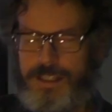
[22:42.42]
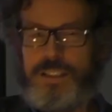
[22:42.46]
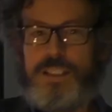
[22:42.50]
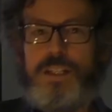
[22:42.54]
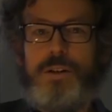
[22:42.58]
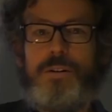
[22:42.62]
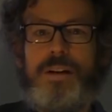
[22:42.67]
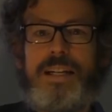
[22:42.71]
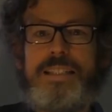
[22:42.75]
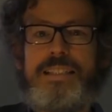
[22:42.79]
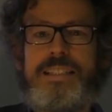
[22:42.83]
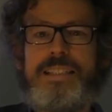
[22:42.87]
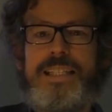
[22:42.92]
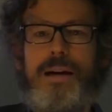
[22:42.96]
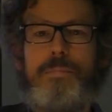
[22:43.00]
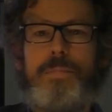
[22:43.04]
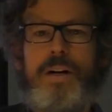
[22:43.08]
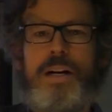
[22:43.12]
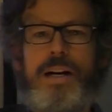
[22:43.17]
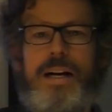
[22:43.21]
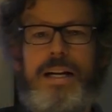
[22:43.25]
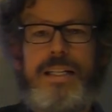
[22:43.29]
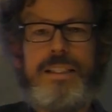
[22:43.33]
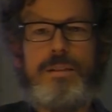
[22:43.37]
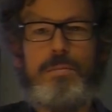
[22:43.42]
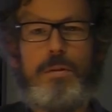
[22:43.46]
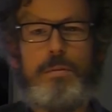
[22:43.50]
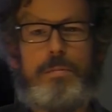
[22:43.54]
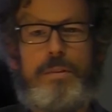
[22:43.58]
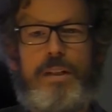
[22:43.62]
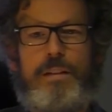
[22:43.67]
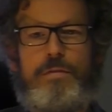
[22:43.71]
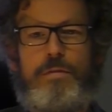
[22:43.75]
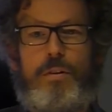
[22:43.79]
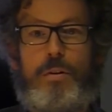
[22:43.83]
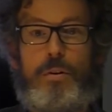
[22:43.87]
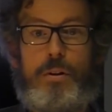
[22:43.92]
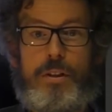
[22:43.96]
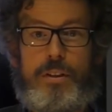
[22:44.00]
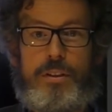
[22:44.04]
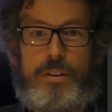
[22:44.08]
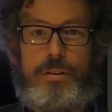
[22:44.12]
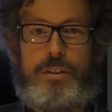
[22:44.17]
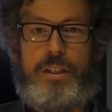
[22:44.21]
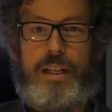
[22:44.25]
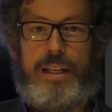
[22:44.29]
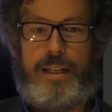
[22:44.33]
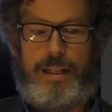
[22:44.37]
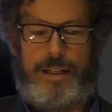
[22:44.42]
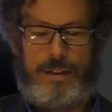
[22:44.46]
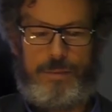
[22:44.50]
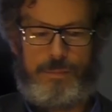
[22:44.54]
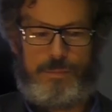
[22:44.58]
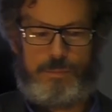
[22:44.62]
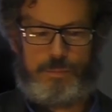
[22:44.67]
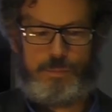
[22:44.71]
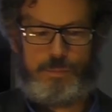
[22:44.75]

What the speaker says: So let's summarize what we have learned today.